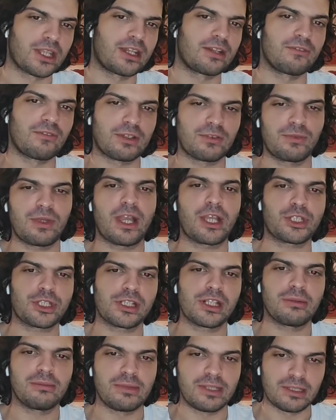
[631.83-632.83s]
And what we
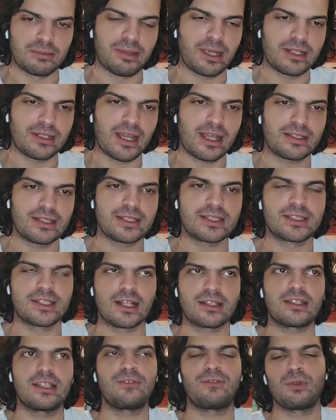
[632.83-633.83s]
actually mean by that is
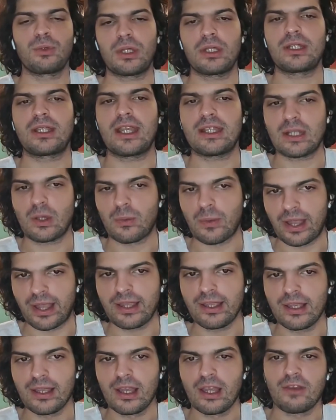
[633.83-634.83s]
that if you can get
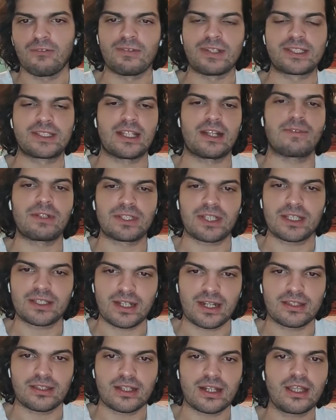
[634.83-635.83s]
away with server-side
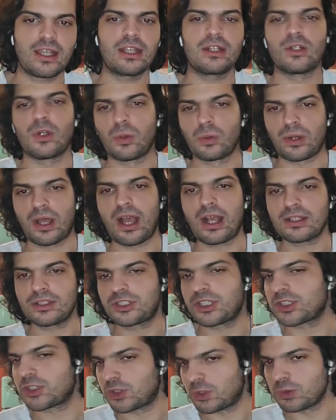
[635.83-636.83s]
rendering in no React,
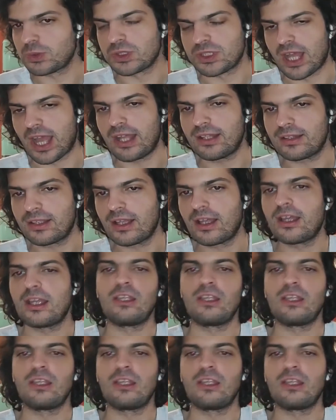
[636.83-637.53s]
just use that.